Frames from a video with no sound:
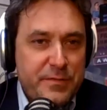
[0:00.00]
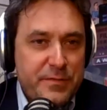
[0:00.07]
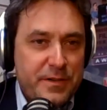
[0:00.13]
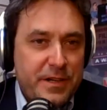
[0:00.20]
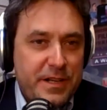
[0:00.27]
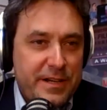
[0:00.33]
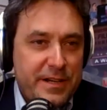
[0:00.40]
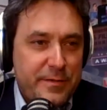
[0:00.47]
for
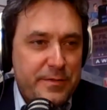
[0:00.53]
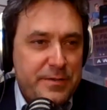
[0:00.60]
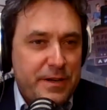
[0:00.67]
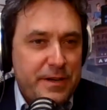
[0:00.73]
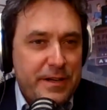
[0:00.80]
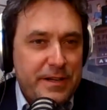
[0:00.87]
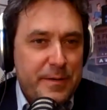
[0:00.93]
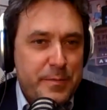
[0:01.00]
kind of
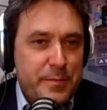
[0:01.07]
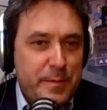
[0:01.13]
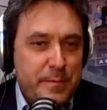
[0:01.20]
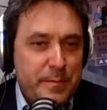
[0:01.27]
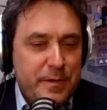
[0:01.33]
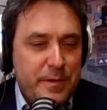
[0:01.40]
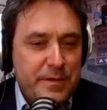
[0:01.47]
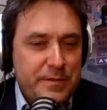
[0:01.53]
starting to put
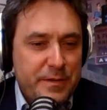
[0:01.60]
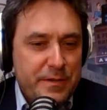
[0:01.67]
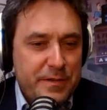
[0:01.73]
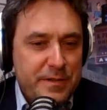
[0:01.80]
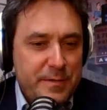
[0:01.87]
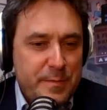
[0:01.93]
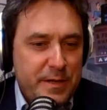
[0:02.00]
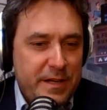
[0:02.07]

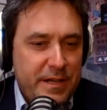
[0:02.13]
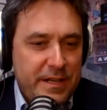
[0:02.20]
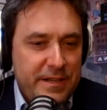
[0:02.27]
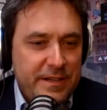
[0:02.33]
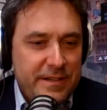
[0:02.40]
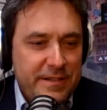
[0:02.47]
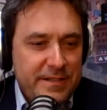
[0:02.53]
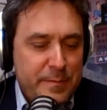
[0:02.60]
resources behind
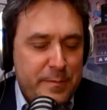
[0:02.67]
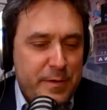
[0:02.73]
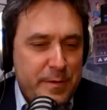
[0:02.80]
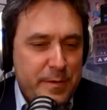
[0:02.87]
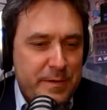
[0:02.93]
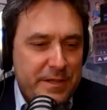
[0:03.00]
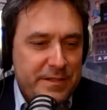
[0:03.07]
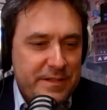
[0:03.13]
it? Is that pretty
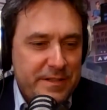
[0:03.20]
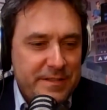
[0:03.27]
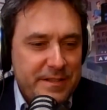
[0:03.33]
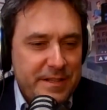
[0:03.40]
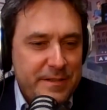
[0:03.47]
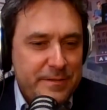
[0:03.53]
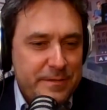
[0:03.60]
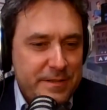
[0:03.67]
much in
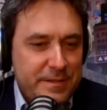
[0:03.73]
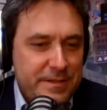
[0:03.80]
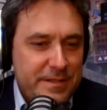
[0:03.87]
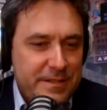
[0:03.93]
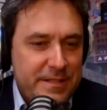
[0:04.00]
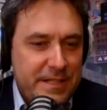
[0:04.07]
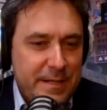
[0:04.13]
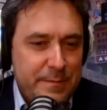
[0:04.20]
sync with
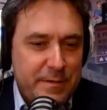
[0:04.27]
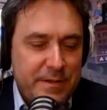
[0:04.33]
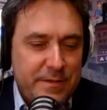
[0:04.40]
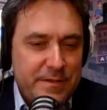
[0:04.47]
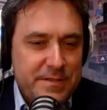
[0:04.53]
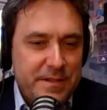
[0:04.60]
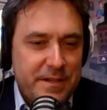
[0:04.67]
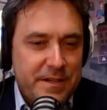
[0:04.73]
the timing of
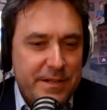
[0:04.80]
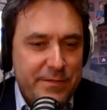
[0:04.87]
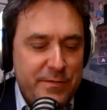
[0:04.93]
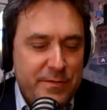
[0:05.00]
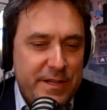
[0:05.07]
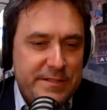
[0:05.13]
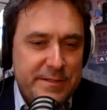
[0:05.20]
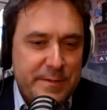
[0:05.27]
the start of
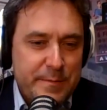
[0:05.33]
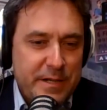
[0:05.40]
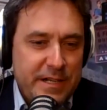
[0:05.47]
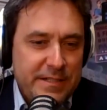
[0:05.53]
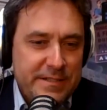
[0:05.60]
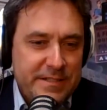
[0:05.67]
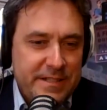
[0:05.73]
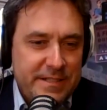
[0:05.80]
Invest
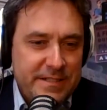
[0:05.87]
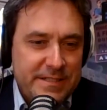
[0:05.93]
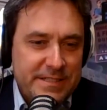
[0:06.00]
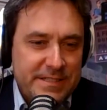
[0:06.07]
Nebraska?